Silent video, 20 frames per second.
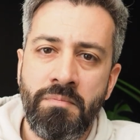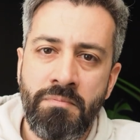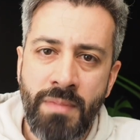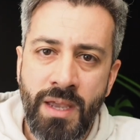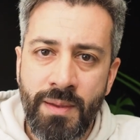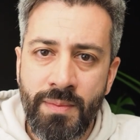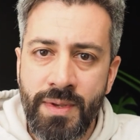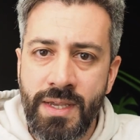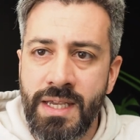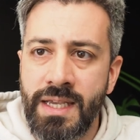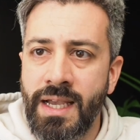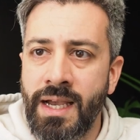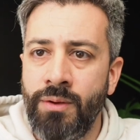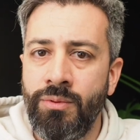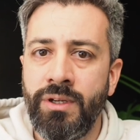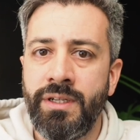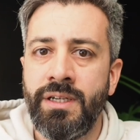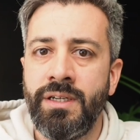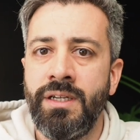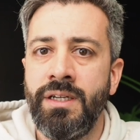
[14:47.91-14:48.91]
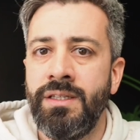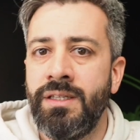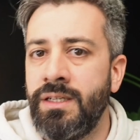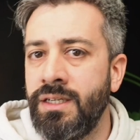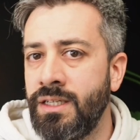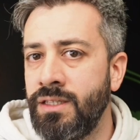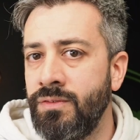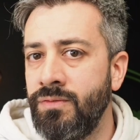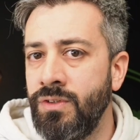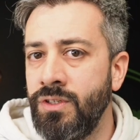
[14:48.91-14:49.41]
Maybe I will create
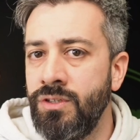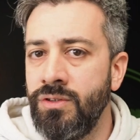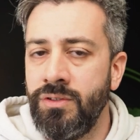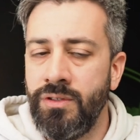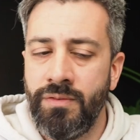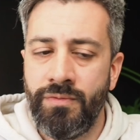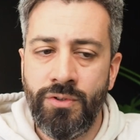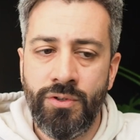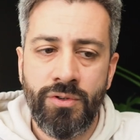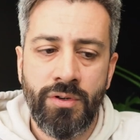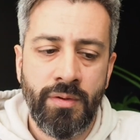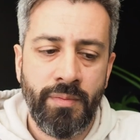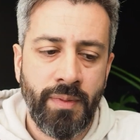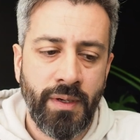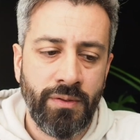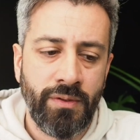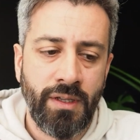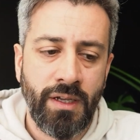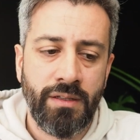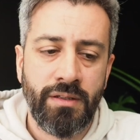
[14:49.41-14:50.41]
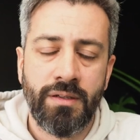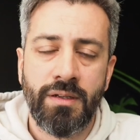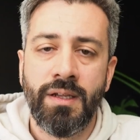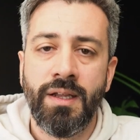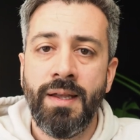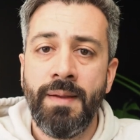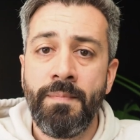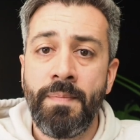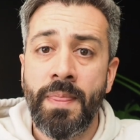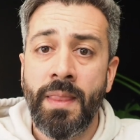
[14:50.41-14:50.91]
another video in the future about that.
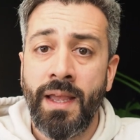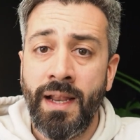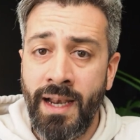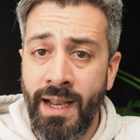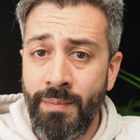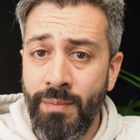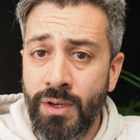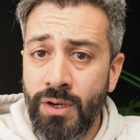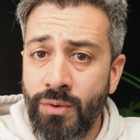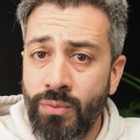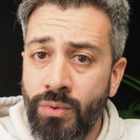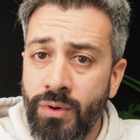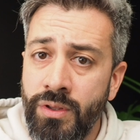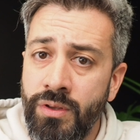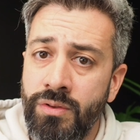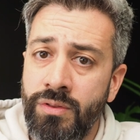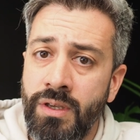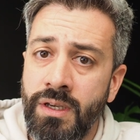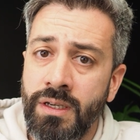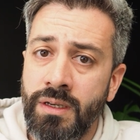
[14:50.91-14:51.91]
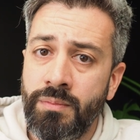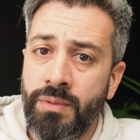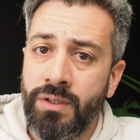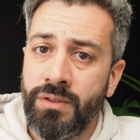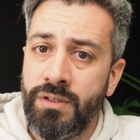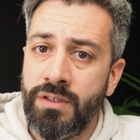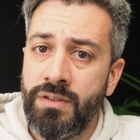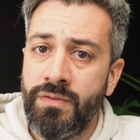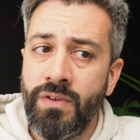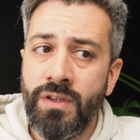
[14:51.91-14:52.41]
Let me know what you think
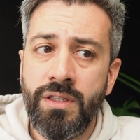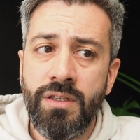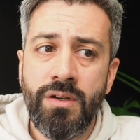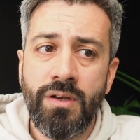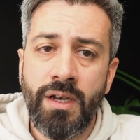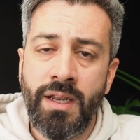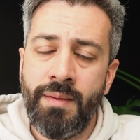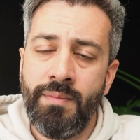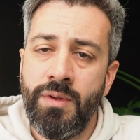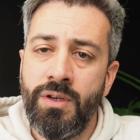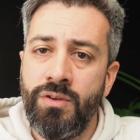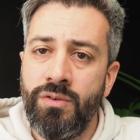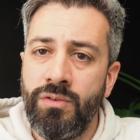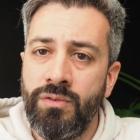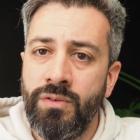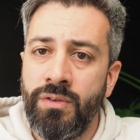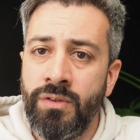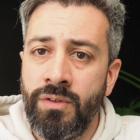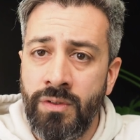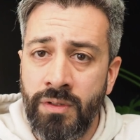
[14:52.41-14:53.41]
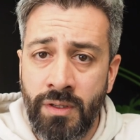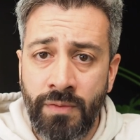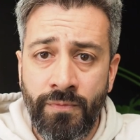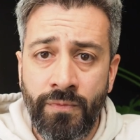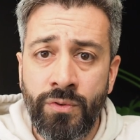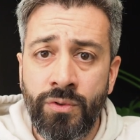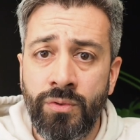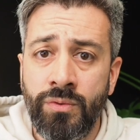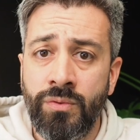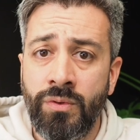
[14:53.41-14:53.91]
about this video. Let me know
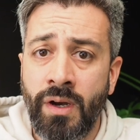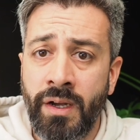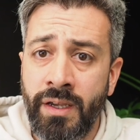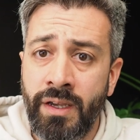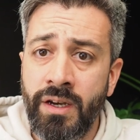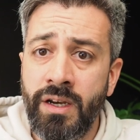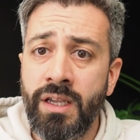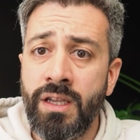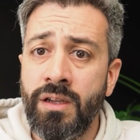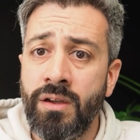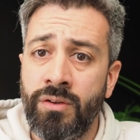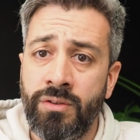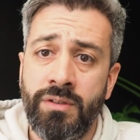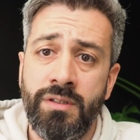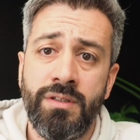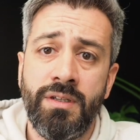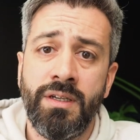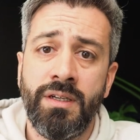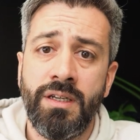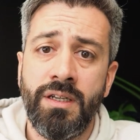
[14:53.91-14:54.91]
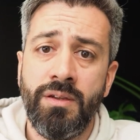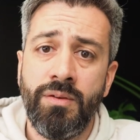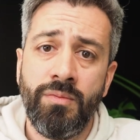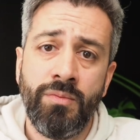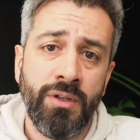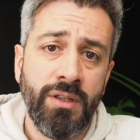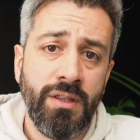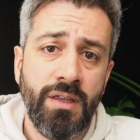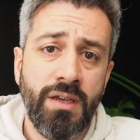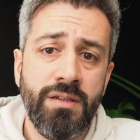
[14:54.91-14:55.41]
if you agree or disagree
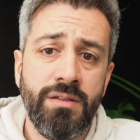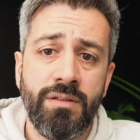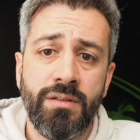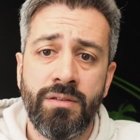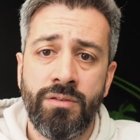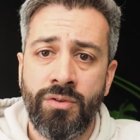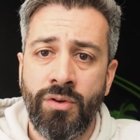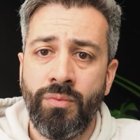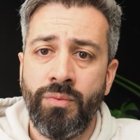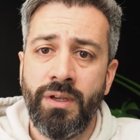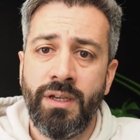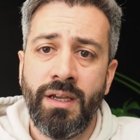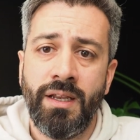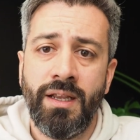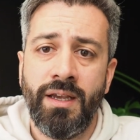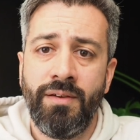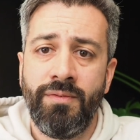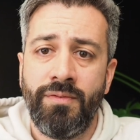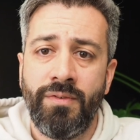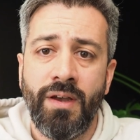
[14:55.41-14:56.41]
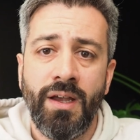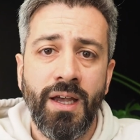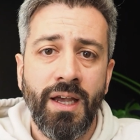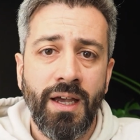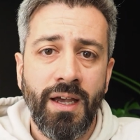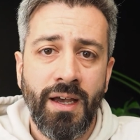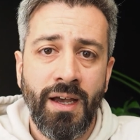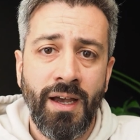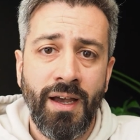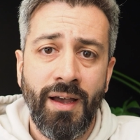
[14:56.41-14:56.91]
with this so we can have
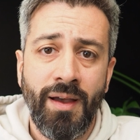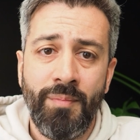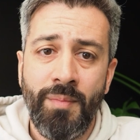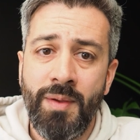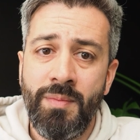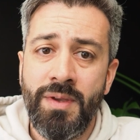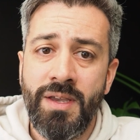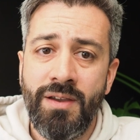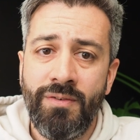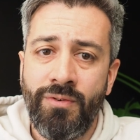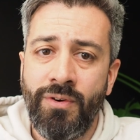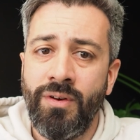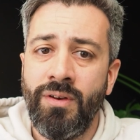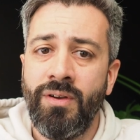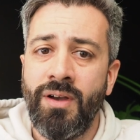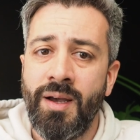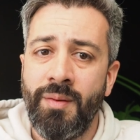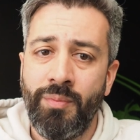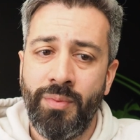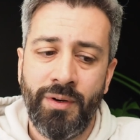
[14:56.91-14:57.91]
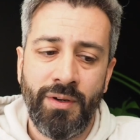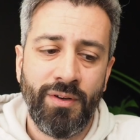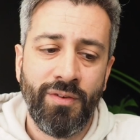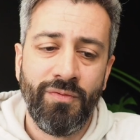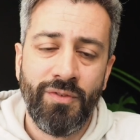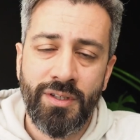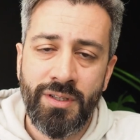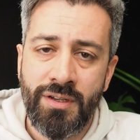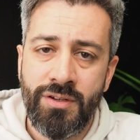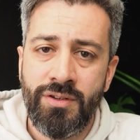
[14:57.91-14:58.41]
maybe a follow-up or a
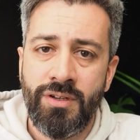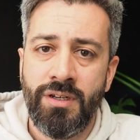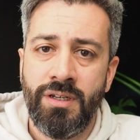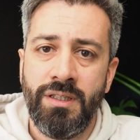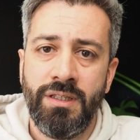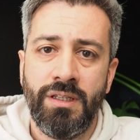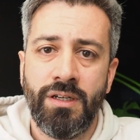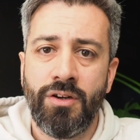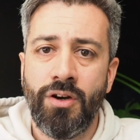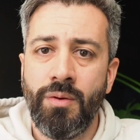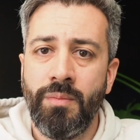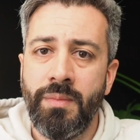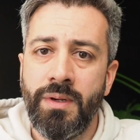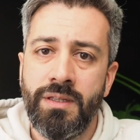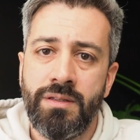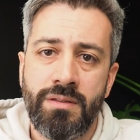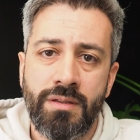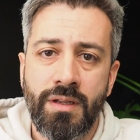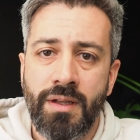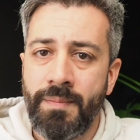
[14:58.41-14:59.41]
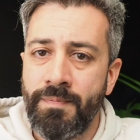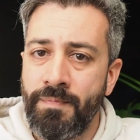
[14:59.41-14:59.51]
conversation in the comments.